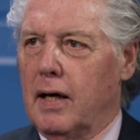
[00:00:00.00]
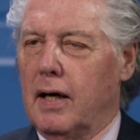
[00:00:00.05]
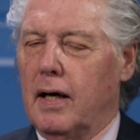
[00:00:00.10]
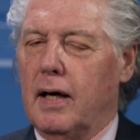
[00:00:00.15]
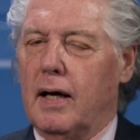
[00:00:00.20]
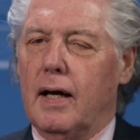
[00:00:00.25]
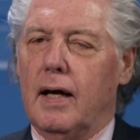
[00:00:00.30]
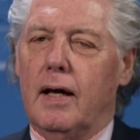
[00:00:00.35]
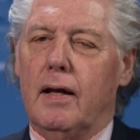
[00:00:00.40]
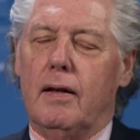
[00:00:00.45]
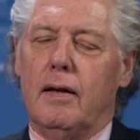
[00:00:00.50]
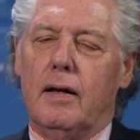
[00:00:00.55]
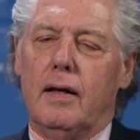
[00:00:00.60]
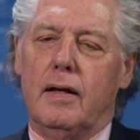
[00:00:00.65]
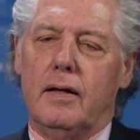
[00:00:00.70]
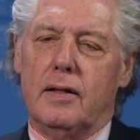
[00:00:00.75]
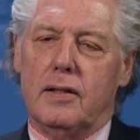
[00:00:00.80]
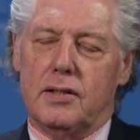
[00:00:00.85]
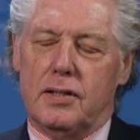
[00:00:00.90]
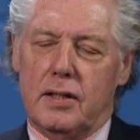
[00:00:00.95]
And
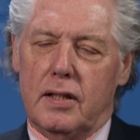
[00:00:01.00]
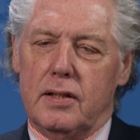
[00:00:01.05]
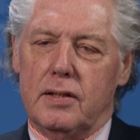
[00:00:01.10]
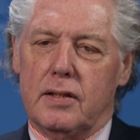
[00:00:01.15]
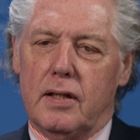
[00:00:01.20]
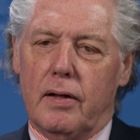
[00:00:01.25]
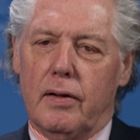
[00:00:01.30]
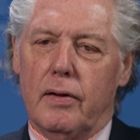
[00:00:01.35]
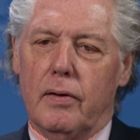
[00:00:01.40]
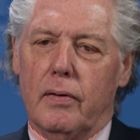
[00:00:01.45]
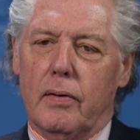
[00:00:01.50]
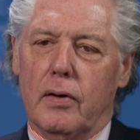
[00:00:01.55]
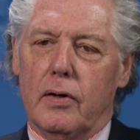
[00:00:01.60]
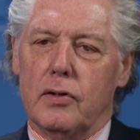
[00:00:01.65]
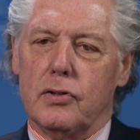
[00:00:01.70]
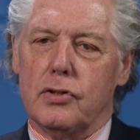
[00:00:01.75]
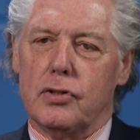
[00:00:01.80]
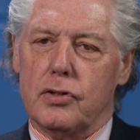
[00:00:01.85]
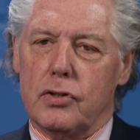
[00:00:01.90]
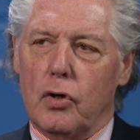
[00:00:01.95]
in the sense that there are
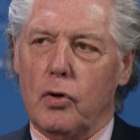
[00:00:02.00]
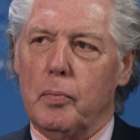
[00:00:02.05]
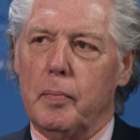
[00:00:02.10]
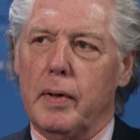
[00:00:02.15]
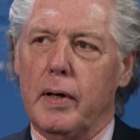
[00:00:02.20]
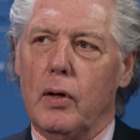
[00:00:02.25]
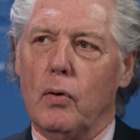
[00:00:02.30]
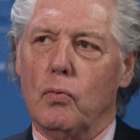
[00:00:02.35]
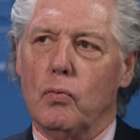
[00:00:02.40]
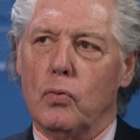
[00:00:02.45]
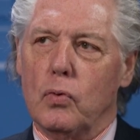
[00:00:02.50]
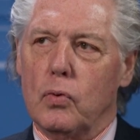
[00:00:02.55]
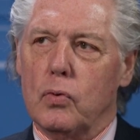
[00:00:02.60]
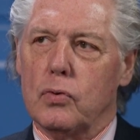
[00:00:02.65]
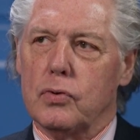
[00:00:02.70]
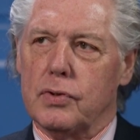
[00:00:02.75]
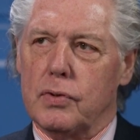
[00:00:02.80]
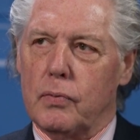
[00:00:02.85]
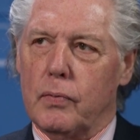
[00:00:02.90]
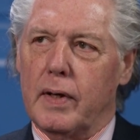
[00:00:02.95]
so many
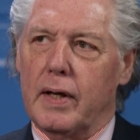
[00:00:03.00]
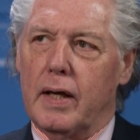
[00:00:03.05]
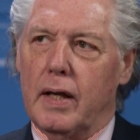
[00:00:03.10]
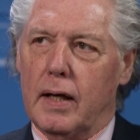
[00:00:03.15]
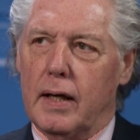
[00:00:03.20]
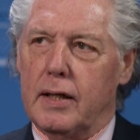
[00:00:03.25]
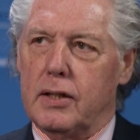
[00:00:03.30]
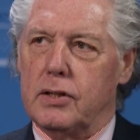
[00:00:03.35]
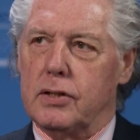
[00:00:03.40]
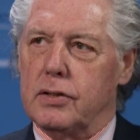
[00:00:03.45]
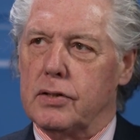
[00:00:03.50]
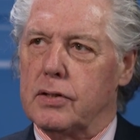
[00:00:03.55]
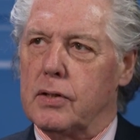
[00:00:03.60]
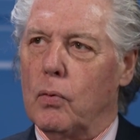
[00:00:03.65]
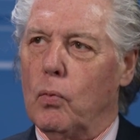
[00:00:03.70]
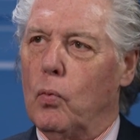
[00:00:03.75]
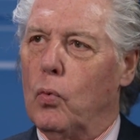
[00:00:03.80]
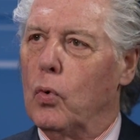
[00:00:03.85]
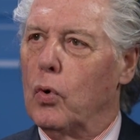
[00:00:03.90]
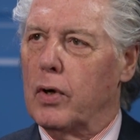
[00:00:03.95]
rules and regulations that
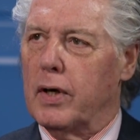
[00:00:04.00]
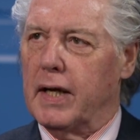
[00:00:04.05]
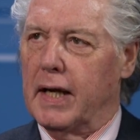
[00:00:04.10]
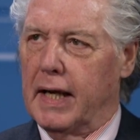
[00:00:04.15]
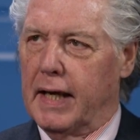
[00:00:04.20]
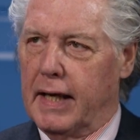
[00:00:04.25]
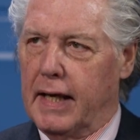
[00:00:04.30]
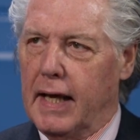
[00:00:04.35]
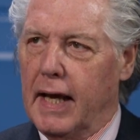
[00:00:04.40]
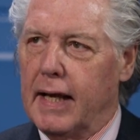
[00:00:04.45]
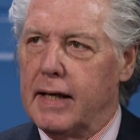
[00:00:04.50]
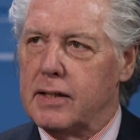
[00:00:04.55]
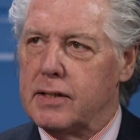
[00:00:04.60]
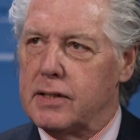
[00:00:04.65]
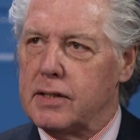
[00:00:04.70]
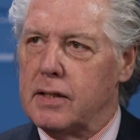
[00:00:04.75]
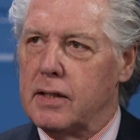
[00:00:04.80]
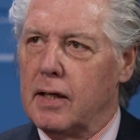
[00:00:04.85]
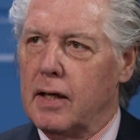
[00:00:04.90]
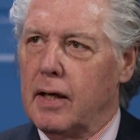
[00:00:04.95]
work
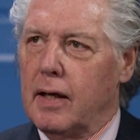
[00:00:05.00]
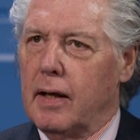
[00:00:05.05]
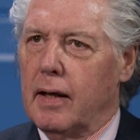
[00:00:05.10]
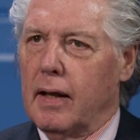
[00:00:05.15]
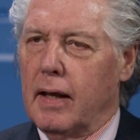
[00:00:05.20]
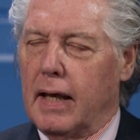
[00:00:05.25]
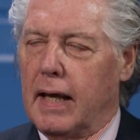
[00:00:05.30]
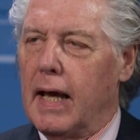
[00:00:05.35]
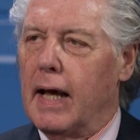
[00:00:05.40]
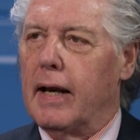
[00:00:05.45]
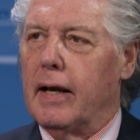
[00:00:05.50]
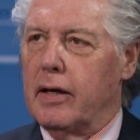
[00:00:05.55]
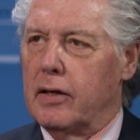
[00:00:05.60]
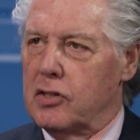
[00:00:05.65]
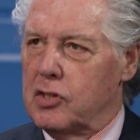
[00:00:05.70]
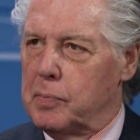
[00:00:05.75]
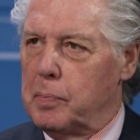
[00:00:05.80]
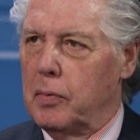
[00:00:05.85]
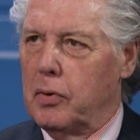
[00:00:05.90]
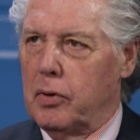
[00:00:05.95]
against getting a
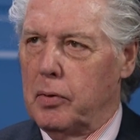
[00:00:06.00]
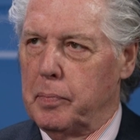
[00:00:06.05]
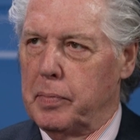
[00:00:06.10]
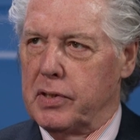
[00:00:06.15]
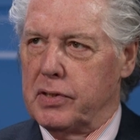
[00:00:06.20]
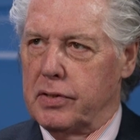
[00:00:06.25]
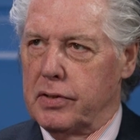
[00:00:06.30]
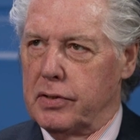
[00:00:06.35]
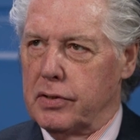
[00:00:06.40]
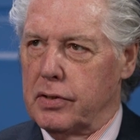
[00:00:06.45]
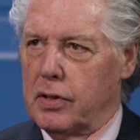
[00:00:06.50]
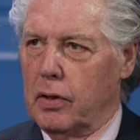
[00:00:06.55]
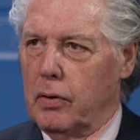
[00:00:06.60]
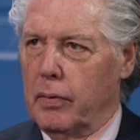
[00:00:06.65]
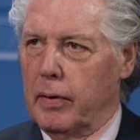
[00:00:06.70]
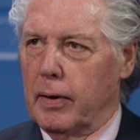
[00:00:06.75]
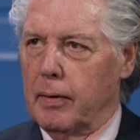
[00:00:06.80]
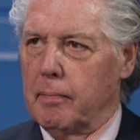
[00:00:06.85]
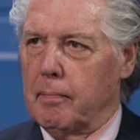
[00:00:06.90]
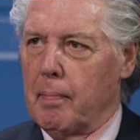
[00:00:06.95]
small business
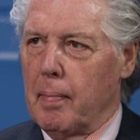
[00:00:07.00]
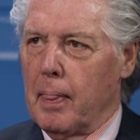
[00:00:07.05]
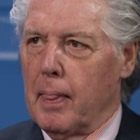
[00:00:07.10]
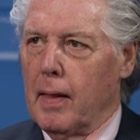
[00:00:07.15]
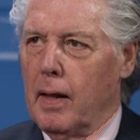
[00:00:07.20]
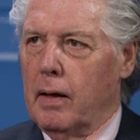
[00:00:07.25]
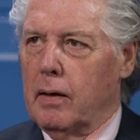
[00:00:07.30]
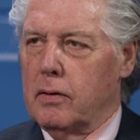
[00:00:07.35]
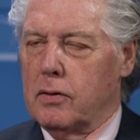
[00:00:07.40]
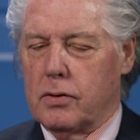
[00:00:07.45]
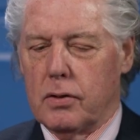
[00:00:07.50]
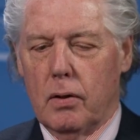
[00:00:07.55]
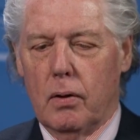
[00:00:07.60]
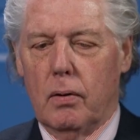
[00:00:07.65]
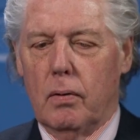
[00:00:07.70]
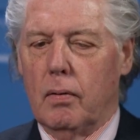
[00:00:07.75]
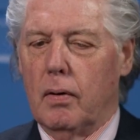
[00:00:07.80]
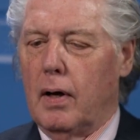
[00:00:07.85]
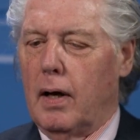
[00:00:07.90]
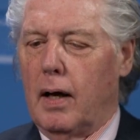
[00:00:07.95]
going.
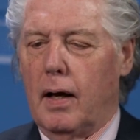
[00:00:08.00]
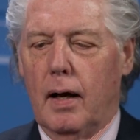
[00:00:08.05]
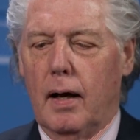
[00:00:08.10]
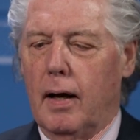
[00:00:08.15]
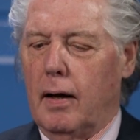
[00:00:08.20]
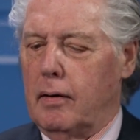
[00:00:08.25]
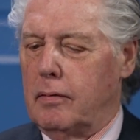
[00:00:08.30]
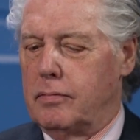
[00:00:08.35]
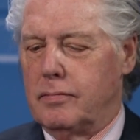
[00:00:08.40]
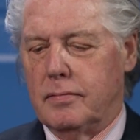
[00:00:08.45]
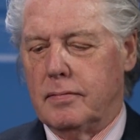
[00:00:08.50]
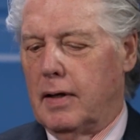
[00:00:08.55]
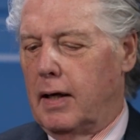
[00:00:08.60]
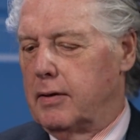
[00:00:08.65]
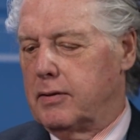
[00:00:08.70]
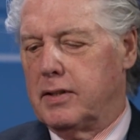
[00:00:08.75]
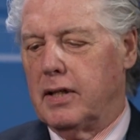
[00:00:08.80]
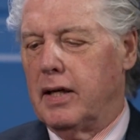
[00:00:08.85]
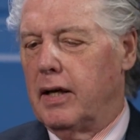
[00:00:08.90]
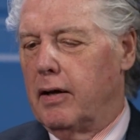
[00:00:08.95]
So I'll
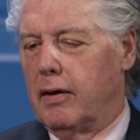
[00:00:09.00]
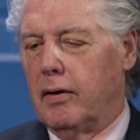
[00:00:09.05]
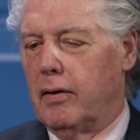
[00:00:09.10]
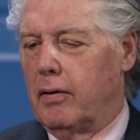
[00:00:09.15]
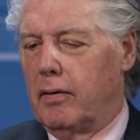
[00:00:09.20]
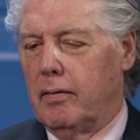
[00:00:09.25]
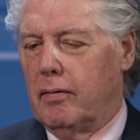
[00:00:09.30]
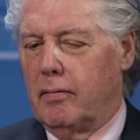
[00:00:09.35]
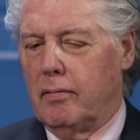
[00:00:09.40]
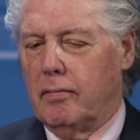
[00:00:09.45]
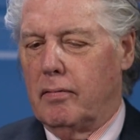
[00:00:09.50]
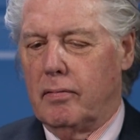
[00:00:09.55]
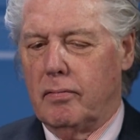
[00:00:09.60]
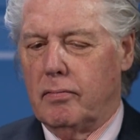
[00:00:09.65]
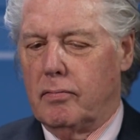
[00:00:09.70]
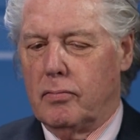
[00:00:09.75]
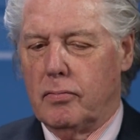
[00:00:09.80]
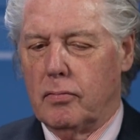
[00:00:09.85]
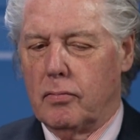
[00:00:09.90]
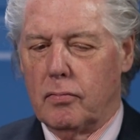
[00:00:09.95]
tell you,
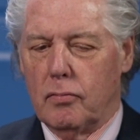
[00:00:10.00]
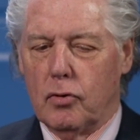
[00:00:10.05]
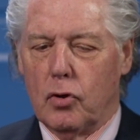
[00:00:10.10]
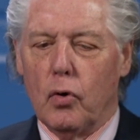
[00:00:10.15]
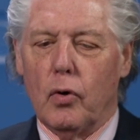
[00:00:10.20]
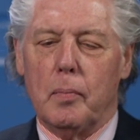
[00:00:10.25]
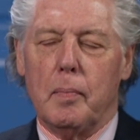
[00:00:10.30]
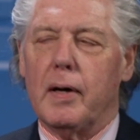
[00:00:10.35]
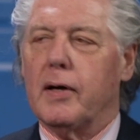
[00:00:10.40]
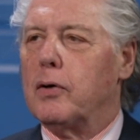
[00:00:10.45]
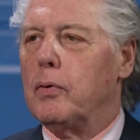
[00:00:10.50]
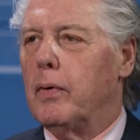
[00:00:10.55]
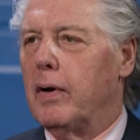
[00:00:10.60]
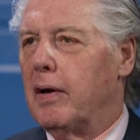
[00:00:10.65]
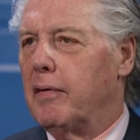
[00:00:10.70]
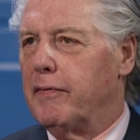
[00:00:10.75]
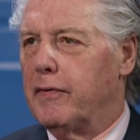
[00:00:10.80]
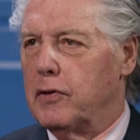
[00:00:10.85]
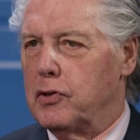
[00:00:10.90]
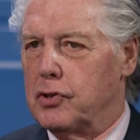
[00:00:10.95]
going back to when
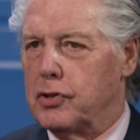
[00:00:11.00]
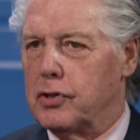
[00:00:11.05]
I first